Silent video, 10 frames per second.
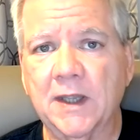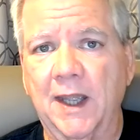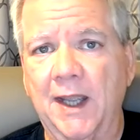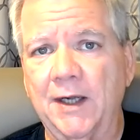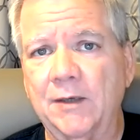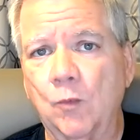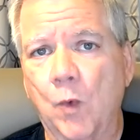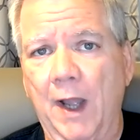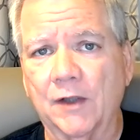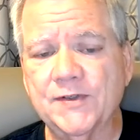And
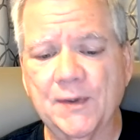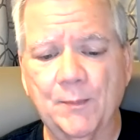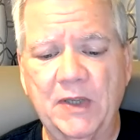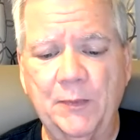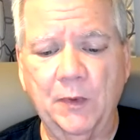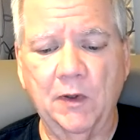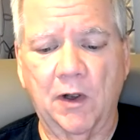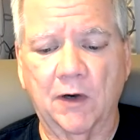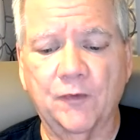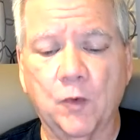while some people
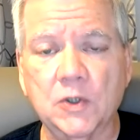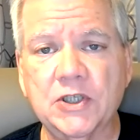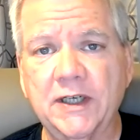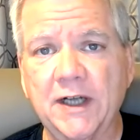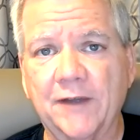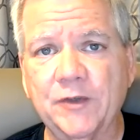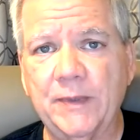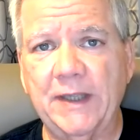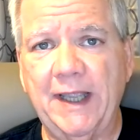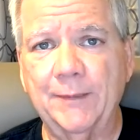are fortunate enough to
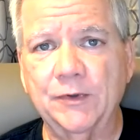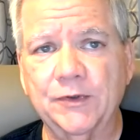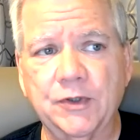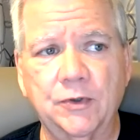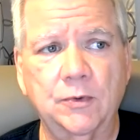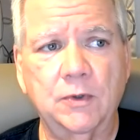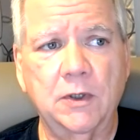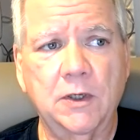be able to